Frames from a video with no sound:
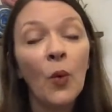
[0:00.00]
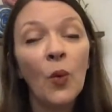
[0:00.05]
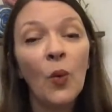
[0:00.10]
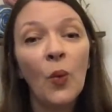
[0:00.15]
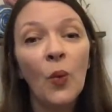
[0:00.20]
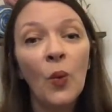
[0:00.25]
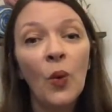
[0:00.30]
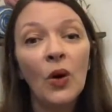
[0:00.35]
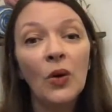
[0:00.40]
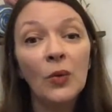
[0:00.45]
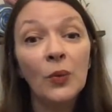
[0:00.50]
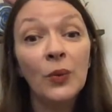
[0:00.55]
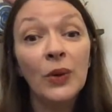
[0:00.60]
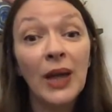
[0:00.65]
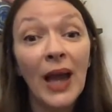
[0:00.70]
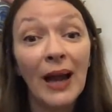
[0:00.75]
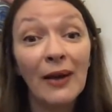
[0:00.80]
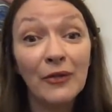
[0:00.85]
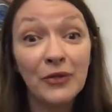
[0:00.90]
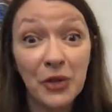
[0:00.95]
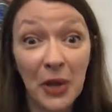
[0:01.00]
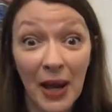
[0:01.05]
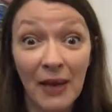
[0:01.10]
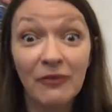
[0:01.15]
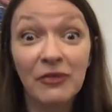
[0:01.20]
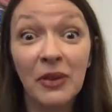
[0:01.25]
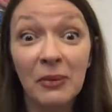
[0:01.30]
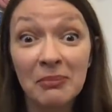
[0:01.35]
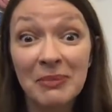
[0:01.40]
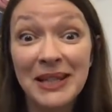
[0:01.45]
we have to
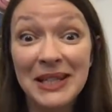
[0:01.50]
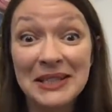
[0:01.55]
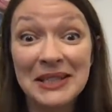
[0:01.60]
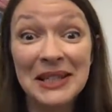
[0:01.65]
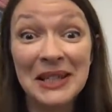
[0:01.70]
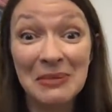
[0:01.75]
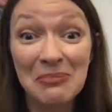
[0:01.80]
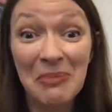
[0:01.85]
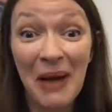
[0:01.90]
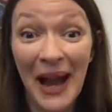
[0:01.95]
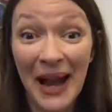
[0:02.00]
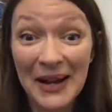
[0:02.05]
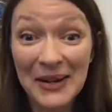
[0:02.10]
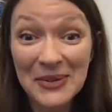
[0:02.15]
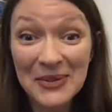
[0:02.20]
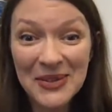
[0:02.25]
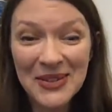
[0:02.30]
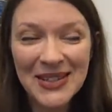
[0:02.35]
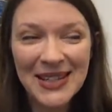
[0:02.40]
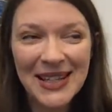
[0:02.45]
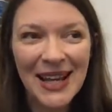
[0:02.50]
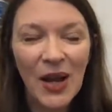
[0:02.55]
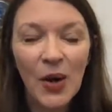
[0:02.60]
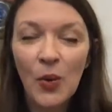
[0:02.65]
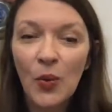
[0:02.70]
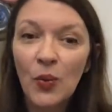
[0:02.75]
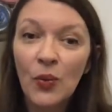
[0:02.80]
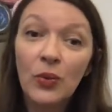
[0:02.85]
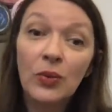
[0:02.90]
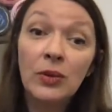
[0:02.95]
have the meeting about.
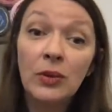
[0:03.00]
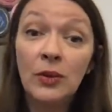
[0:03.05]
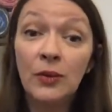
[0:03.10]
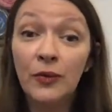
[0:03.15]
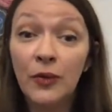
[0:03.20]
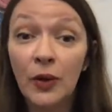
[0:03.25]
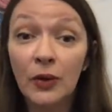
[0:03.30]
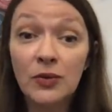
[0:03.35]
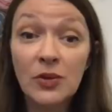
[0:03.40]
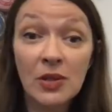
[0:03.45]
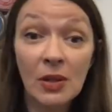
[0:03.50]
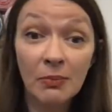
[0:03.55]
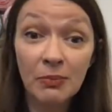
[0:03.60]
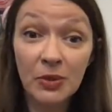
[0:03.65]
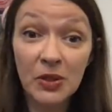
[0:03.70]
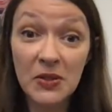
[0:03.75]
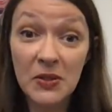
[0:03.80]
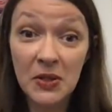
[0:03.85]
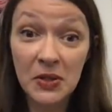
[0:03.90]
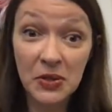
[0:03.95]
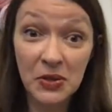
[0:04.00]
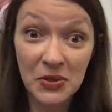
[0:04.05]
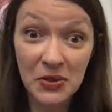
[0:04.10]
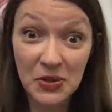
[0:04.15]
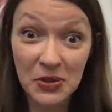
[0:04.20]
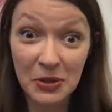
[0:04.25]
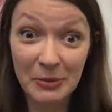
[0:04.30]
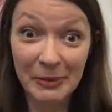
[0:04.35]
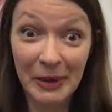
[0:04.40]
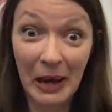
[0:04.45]
You've got some decisions
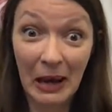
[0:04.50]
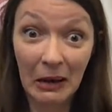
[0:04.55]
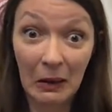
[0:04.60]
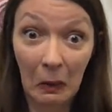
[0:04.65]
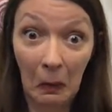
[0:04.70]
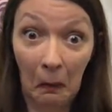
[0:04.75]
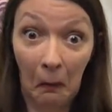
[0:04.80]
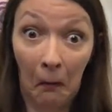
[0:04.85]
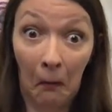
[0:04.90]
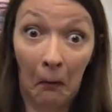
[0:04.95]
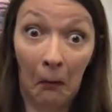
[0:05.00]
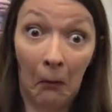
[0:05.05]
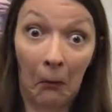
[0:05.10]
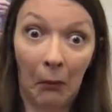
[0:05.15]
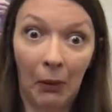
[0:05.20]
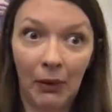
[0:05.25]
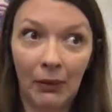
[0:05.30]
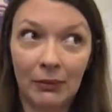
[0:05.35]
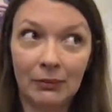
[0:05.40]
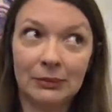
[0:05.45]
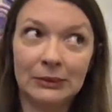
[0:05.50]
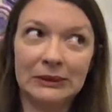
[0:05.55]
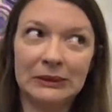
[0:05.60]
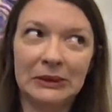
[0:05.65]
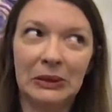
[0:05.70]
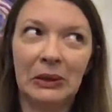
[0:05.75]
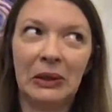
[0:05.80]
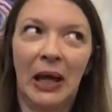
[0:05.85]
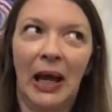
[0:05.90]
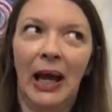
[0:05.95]
to make.
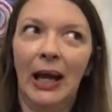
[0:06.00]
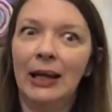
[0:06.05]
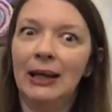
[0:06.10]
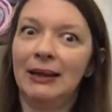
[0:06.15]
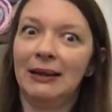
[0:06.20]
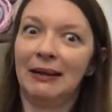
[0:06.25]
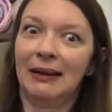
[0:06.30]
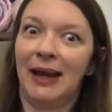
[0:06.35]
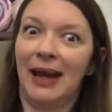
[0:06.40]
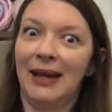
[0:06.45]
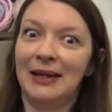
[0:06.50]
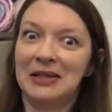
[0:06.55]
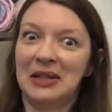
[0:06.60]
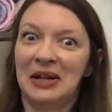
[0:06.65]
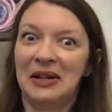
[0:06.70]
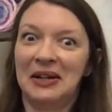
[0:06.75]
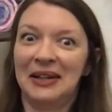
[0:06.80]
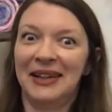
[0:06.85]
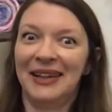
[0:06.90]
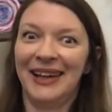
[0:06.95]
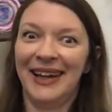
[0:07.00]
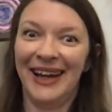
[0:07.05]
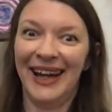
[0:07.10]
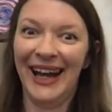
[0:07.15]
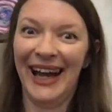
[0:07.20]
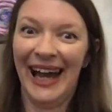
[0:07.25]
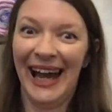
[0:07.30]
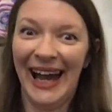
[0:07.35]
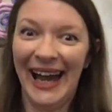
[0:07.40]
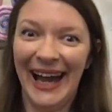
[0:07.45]
Oh, okay, darling.
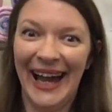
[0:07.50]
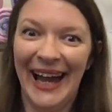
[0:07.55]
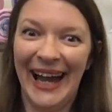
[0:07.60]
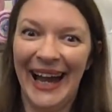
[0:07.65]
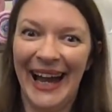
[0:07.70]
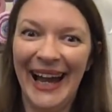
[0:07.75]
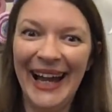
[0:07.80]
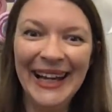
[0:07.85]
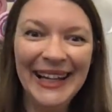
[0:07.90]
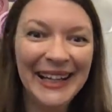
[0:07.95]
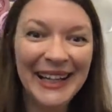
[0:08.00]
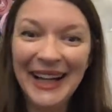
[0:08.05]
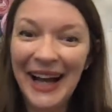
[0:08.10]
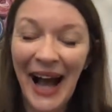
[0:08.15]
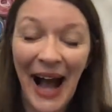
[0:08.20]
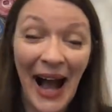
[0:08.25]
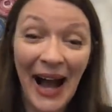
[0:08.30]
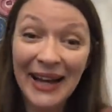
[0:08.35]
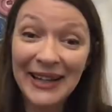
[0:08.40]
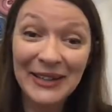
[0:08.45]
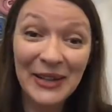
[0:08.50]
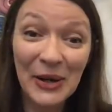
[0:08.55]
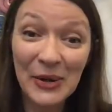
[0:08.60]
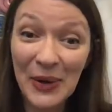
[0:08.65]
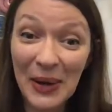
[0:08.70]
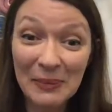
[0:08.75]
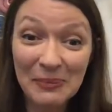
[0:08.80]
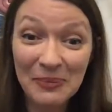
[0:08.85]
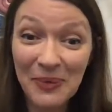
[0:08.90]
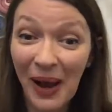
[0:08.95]
I know
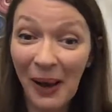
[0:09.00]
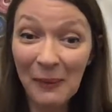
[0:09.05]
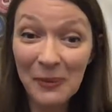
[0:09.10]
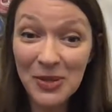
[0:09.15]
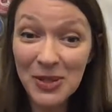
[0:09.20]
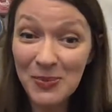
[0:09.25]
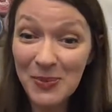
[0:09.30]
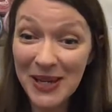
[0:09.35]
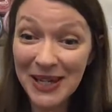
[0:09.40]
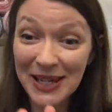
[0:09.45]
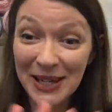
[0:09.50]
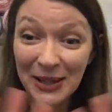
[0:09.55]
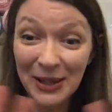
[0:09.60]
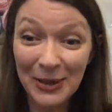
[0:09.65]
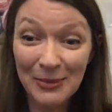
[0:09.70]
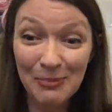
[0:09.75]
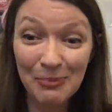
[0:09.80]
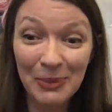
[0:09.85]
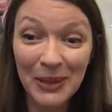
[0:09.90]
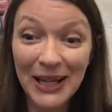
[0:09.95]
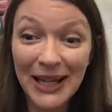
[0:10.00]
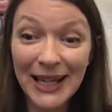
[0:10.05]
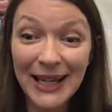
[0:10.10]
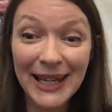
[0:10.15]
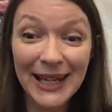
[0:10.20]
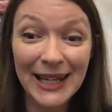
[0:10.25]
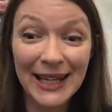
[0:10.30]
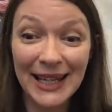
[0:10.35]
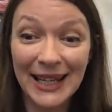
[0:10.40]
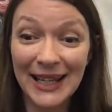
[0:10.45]
I'm speaking
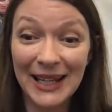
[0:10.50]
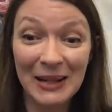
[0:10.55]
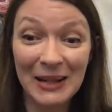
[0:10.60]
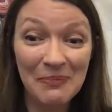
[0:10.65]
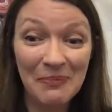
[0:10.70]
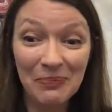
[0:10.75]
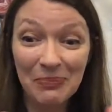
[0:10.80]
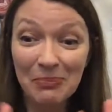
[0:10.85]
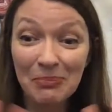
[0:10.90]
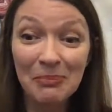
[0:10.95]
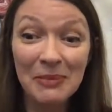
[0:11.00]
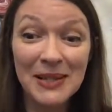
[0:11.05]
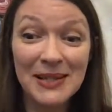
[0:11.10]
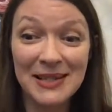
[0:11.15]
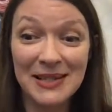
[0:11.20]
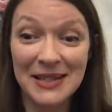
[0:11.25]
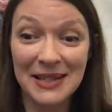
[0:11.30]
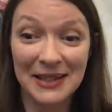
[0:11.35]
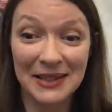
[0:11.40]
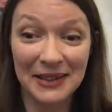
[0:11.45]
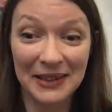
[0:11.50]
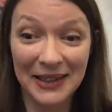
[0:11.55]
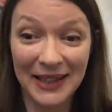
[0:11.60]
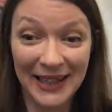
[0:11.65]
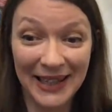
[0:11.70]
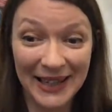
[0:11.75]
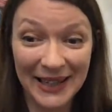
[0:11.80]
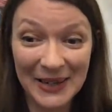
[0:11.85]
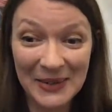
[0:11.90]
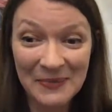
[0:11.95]
completely mystical
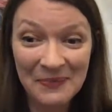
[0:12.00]
here.